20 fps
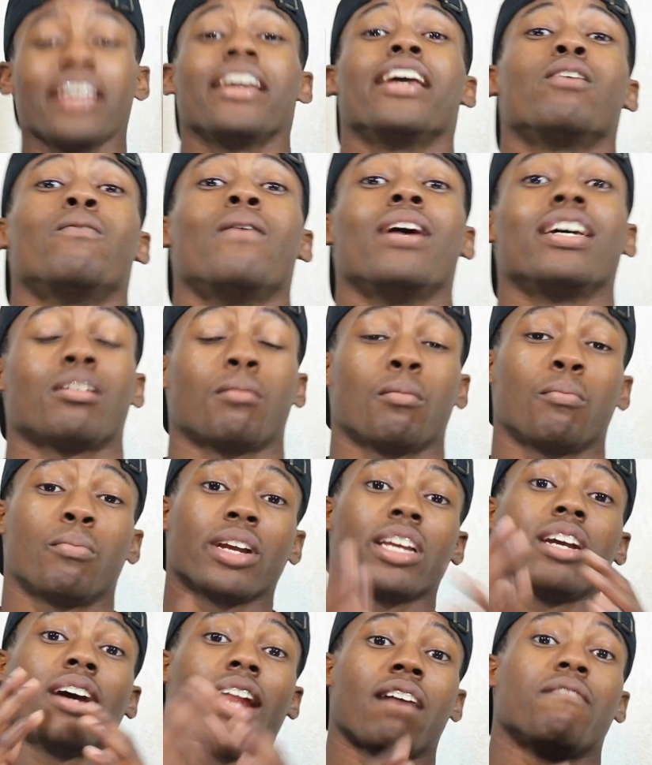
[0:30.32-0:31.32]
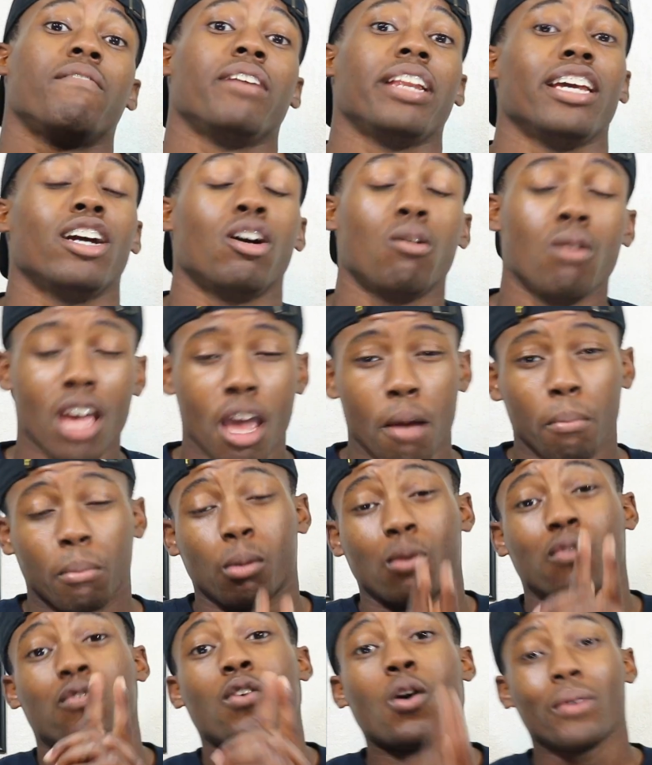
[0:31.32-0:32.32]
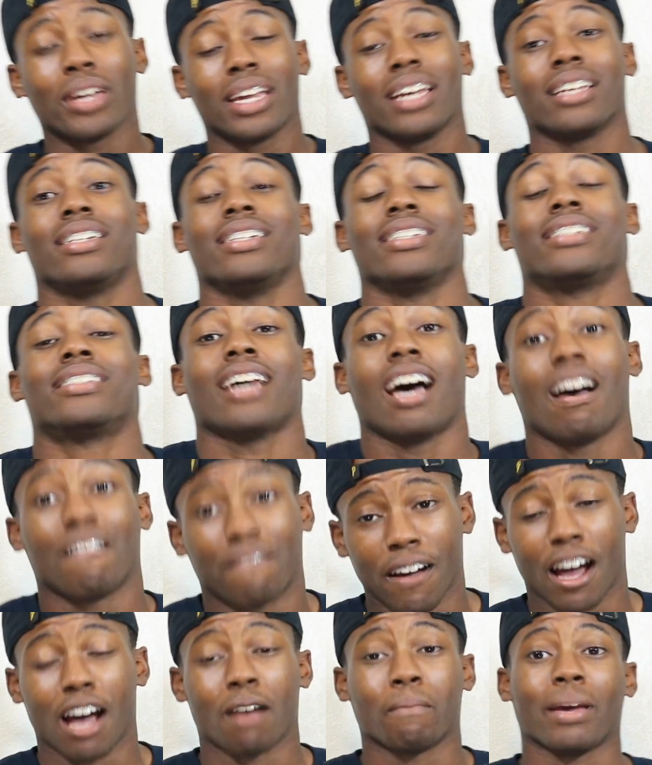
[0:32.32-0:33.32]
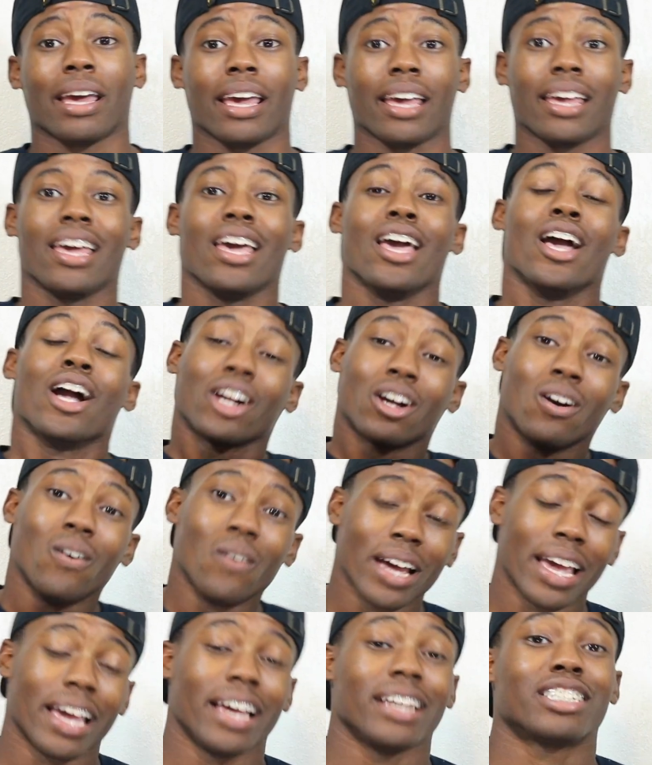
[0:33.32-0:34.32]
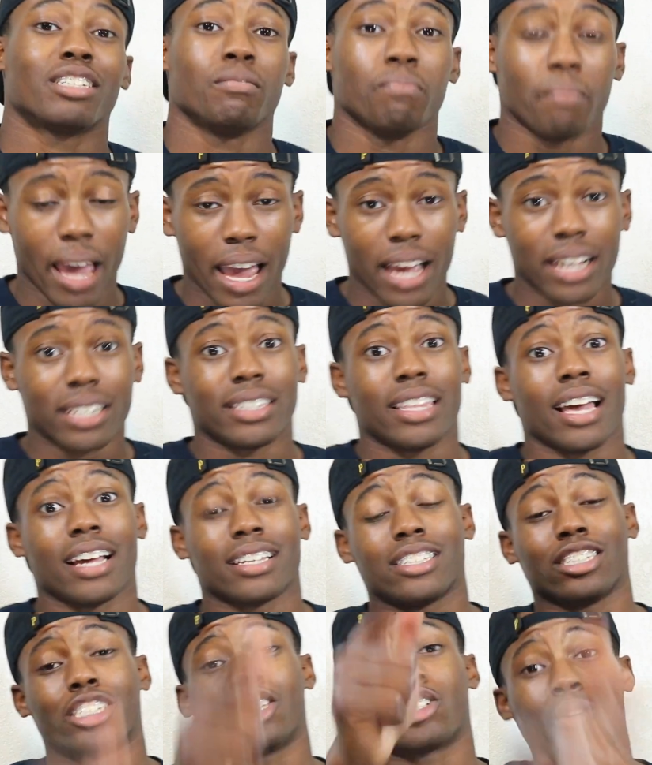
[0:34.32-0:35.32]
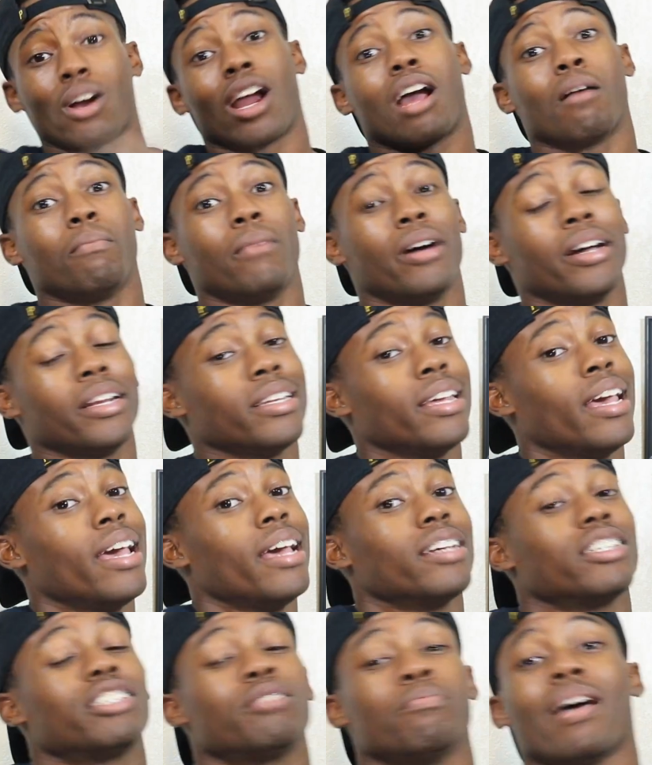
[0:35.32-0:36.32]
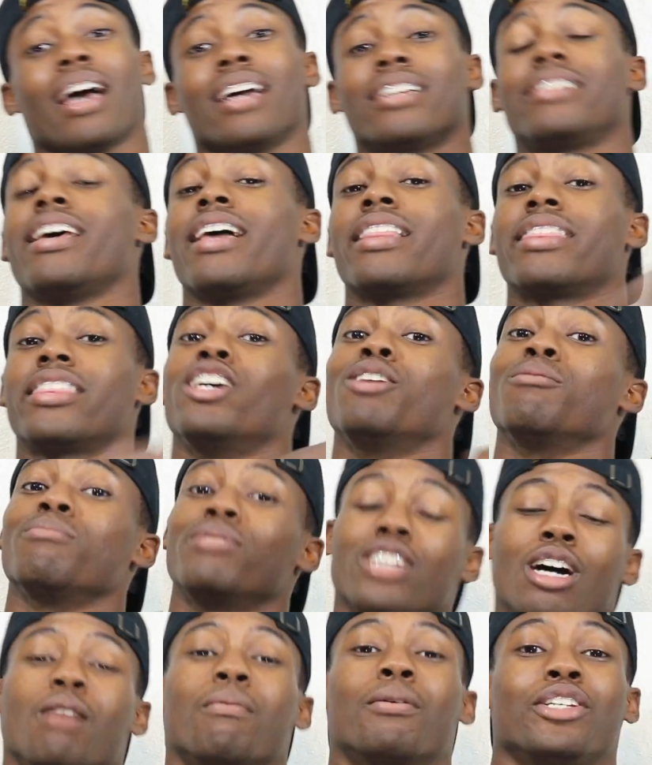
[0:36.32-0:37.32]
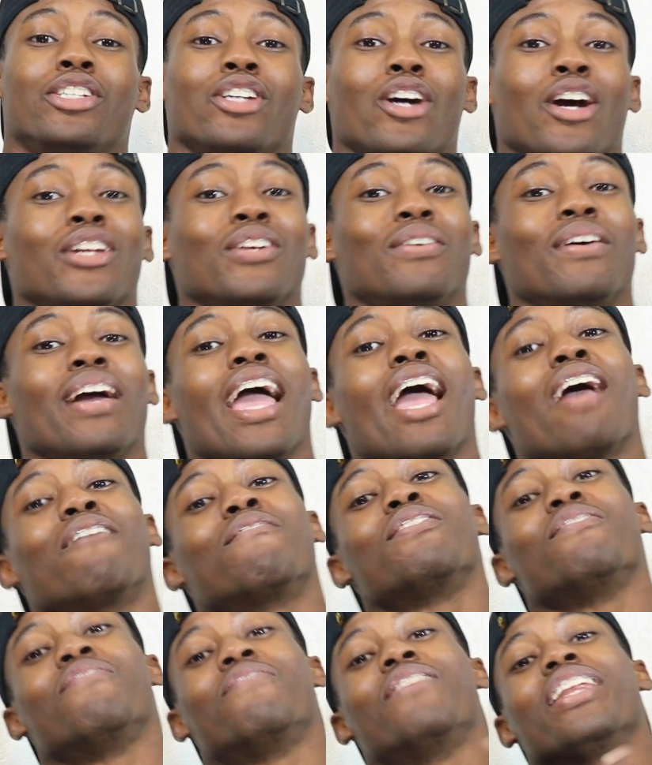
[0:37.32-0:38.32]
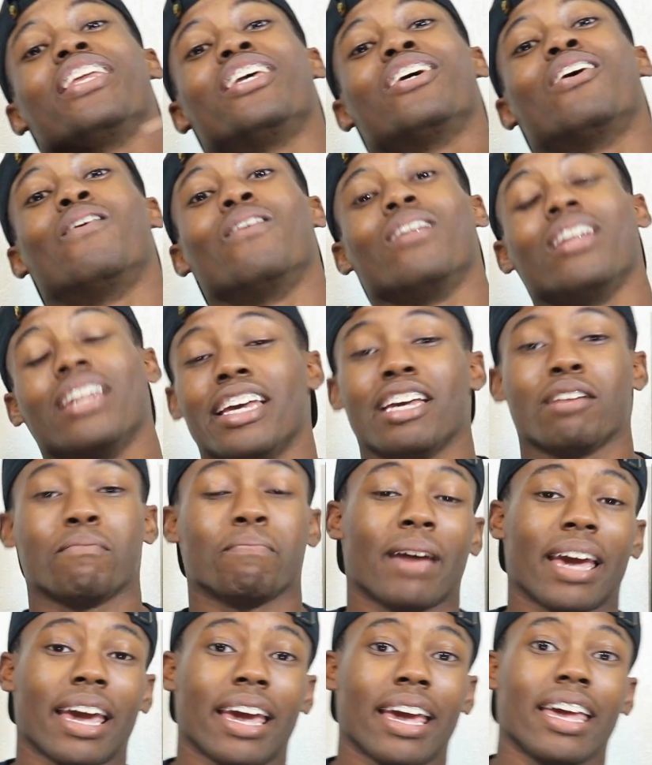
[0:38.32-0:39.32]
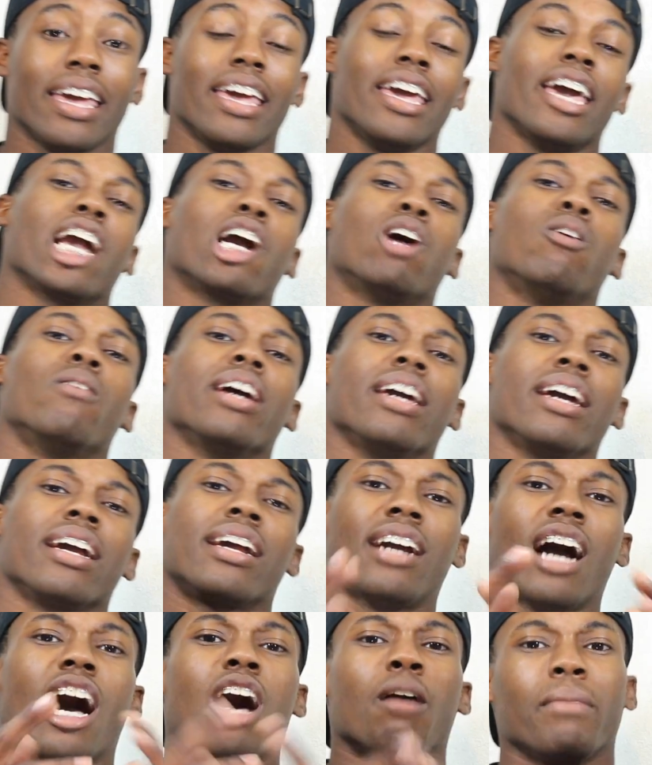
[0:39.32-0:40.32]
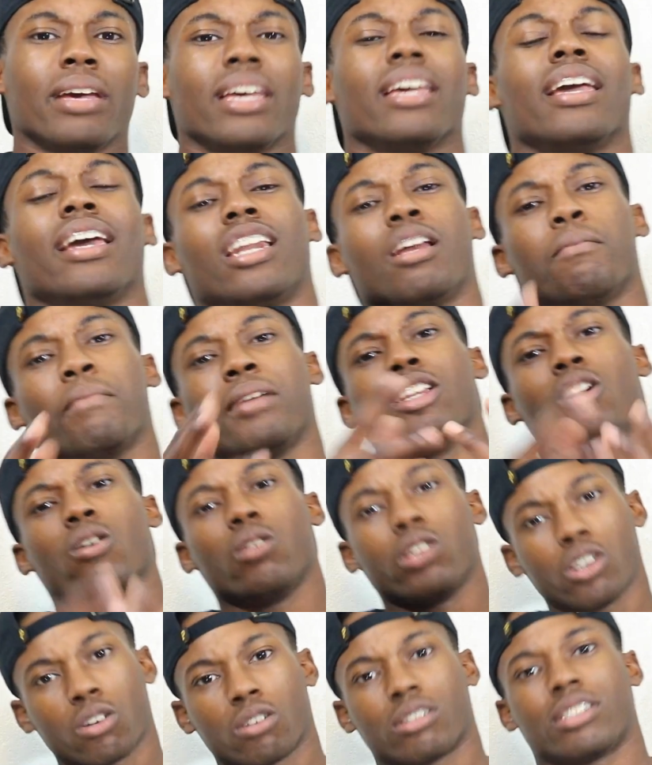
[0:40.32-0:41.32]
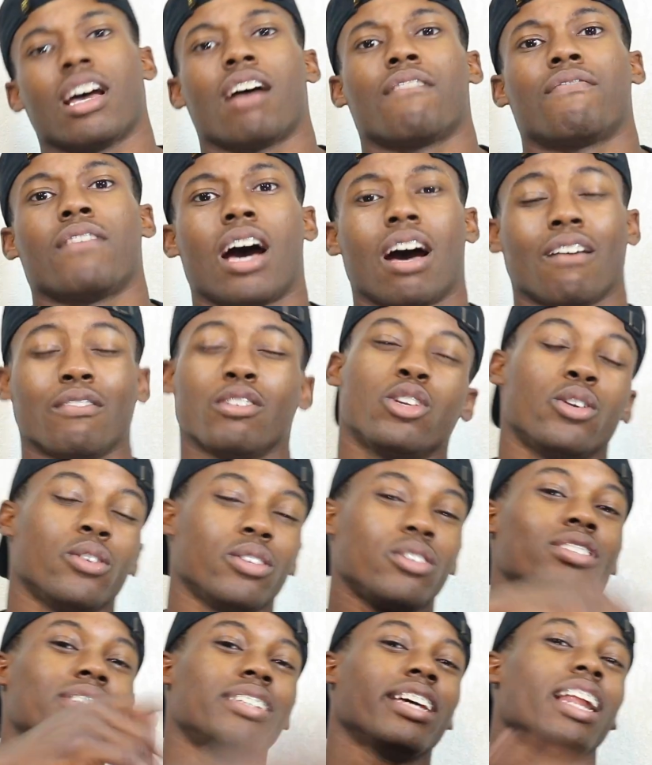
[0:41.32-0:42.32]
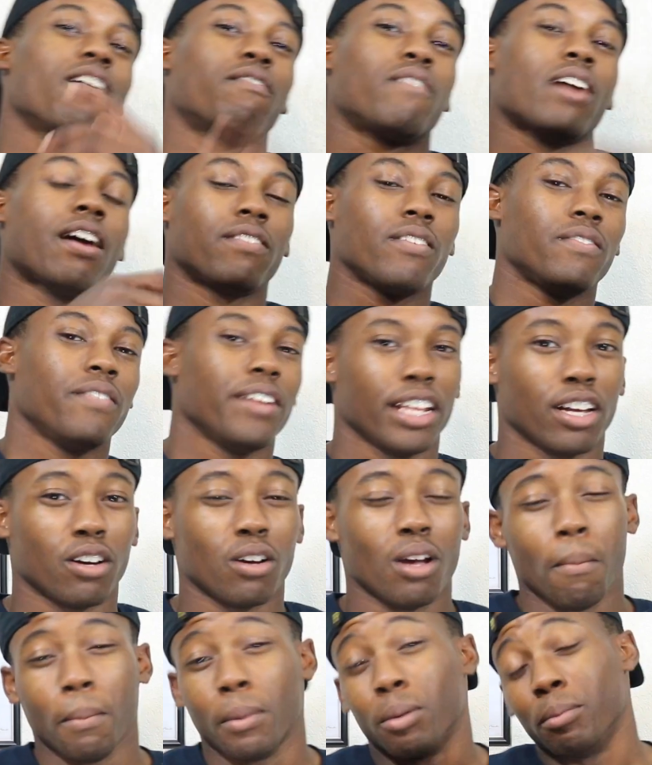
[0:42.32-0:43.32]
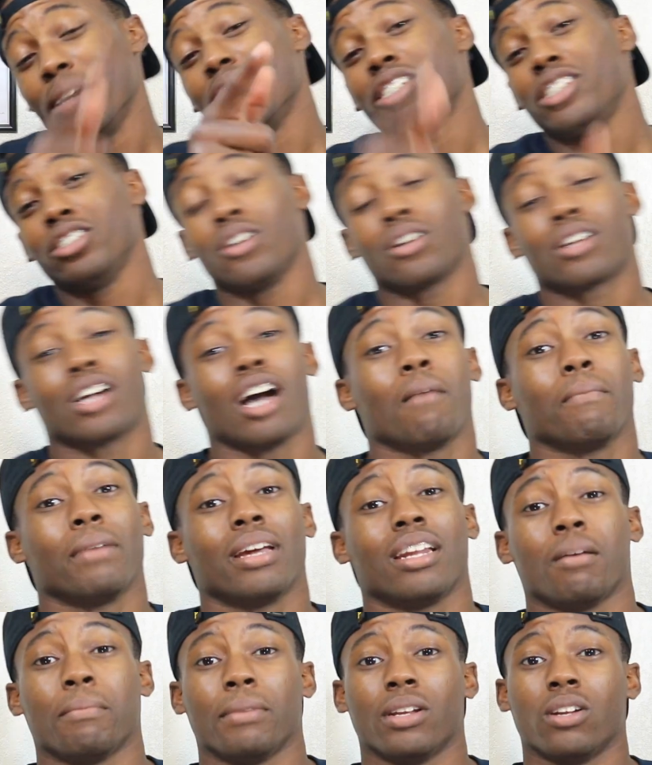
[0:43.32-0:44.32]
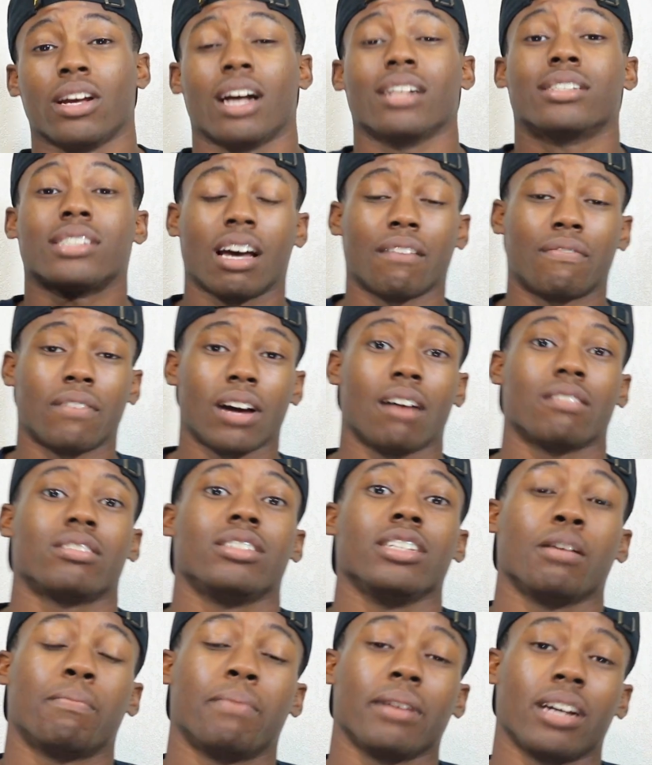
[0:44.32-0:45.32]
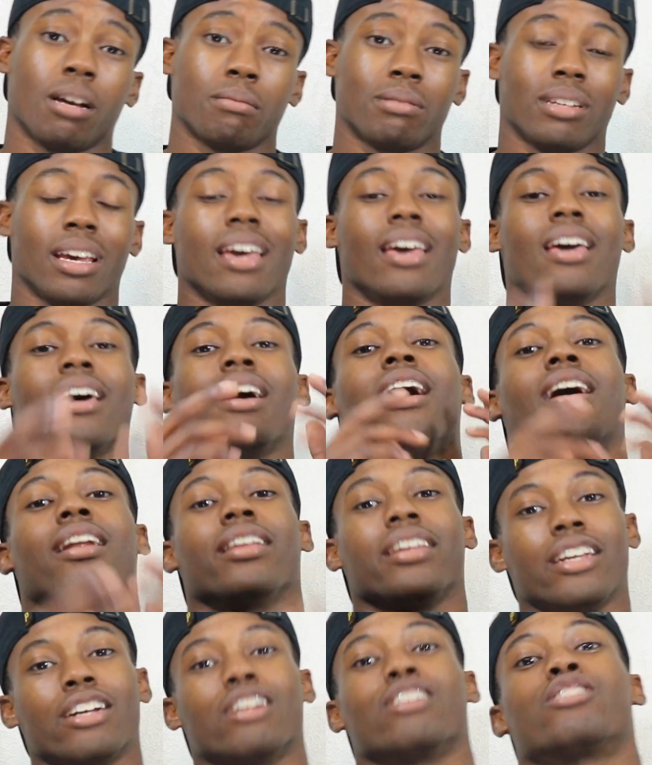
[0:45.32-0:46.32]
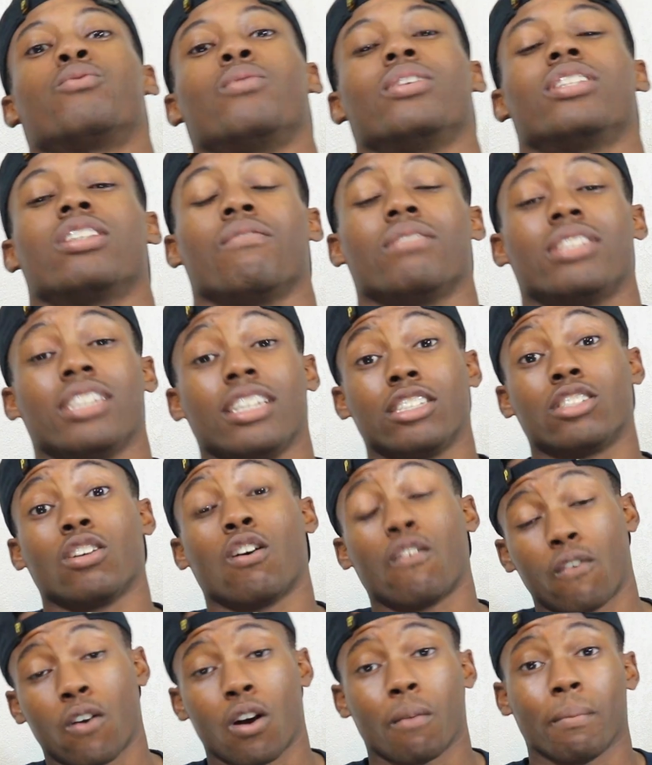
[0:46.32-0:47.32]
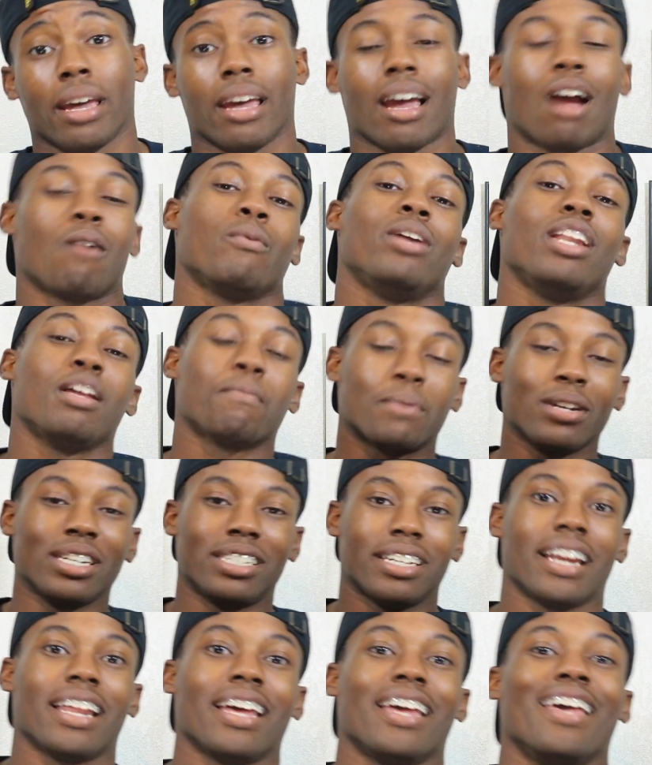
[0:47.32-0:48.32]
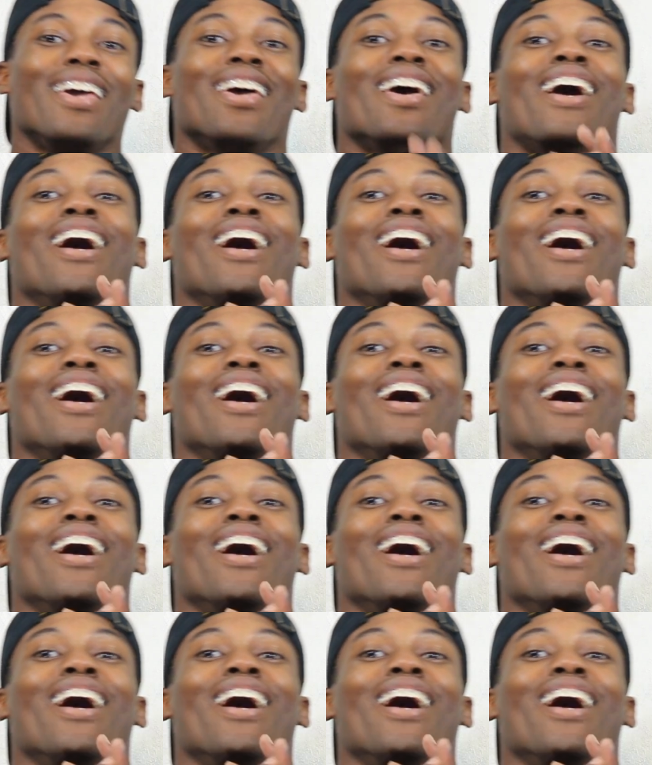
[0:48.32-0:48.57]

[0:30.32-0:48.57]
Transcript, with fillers: Anyways, I'm bringing out that video. Before we get into this top five, man, go ahead and smash that subscribe button, smash that thumbs up, cause you already know every video lit, man. And go ahead and comment and let me know your top five. You, you say that for after the video. Make sure you comment and let me know your top five sneaker pickups of the year twenty seventeen so far, man. I really appreciate it.